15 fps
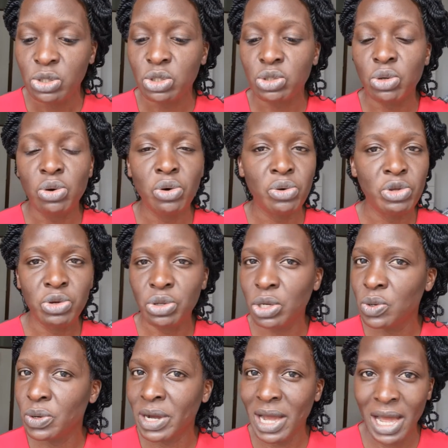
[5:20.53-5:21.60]
So you'd
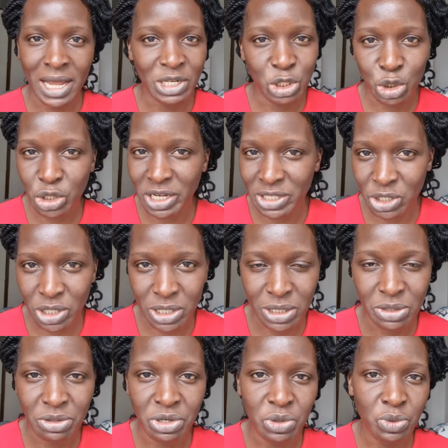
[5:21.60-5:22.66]
look at church
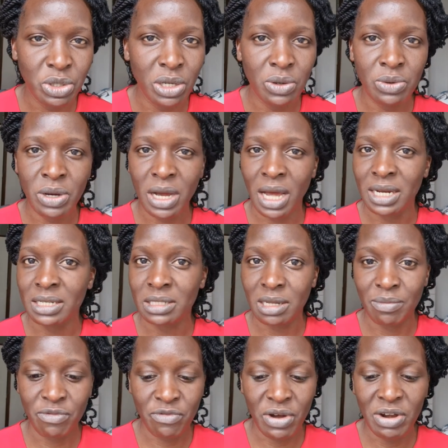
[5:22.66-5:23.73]
history, you would look at
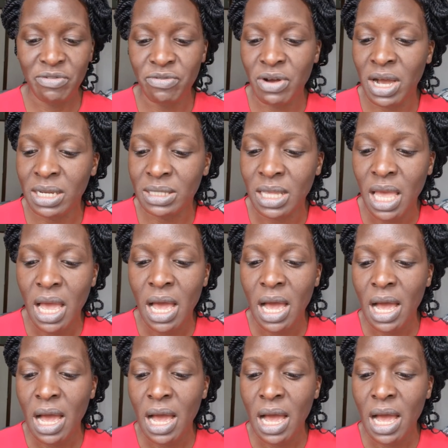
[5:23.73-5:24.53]
some fun facts.